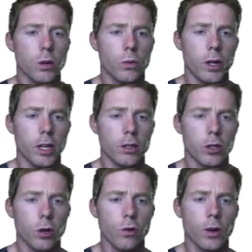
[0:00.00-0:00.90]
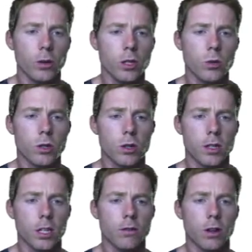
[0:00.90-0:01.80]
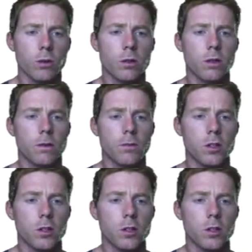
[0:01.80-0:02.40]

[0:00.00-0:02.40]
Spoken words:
We need the total voltage, which is 6 volts,